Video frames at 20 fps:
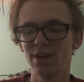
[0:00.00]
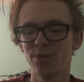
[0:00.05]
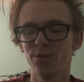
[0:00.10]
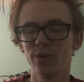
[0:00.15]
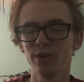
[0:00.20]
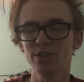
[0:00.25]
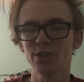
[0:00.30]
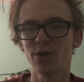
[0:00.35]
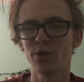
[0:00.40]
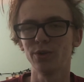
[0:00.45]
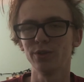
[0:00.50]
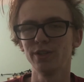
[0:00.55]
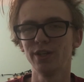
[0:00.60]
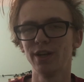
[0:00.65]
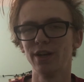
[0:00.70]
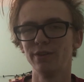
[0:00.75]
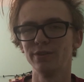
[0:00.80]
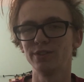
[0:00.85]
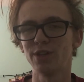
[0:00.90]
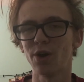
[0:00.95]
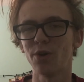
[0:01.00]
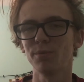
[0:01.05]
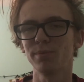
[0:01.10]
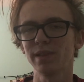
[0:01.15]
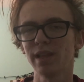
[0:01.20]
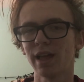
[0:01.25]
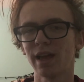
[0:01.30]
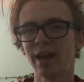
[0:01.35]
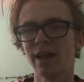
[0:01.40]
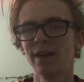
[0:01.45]
were told, you know, don't
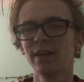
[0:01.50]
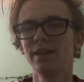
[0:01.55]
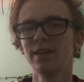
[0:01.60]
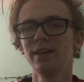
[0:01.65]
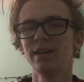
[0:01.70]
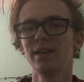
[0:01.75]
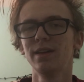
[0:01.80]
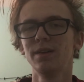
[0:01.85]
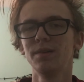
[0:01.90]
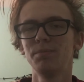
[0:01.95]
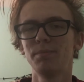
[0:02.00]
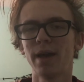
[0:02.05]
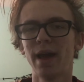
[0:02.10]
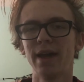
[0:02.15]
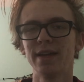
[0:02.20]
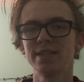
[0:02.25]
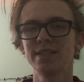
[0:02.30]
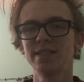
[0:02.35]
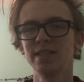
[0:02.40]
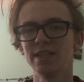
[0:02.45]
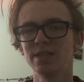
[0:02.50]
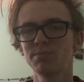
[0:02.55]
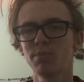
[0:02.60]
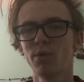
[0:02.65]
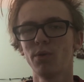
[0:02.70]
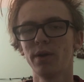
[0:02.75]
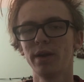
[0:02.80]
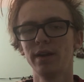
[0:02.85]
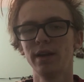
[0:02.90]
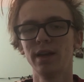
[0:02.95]
play past this
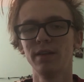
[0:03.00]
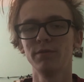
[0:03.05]
point.